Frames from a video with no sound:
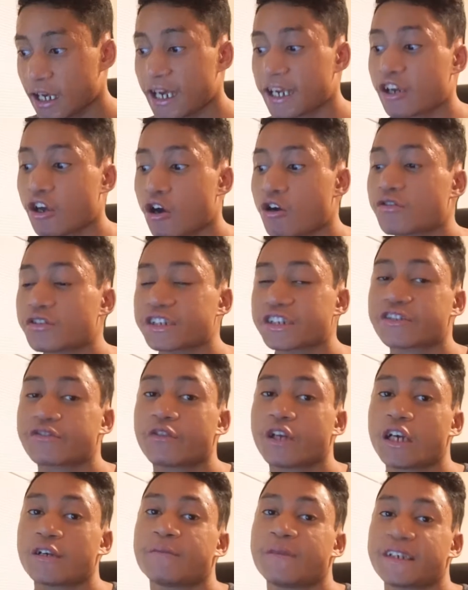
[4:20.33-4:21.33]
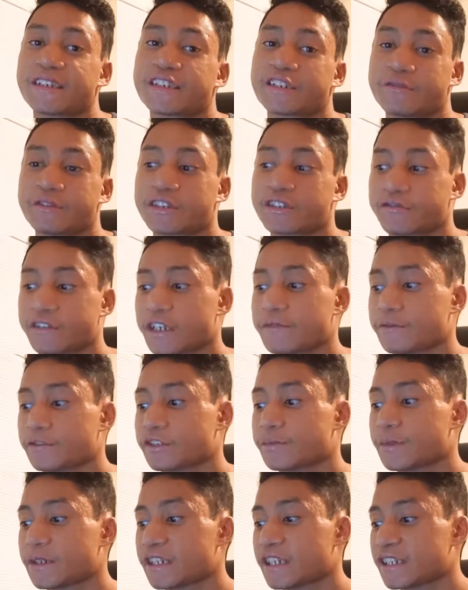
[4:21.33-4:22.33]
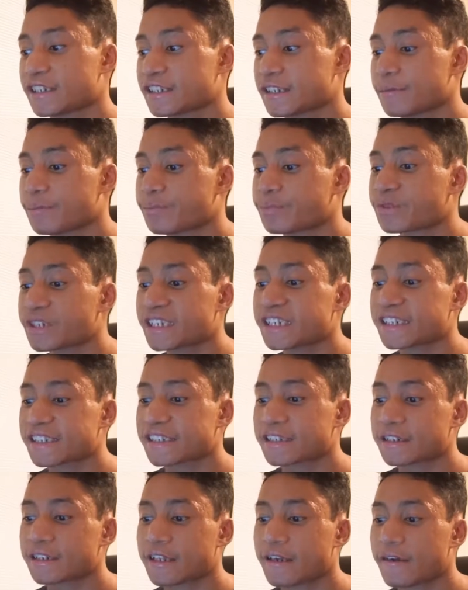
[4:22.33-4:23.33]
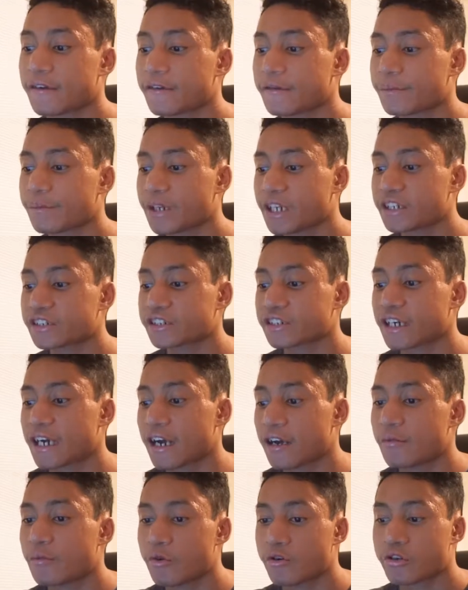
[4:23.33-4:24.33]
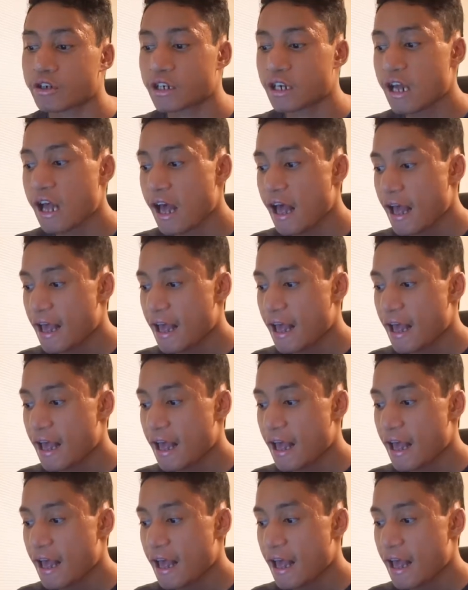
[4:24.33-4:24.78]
I always love messing with the levels because it brings the picture out more.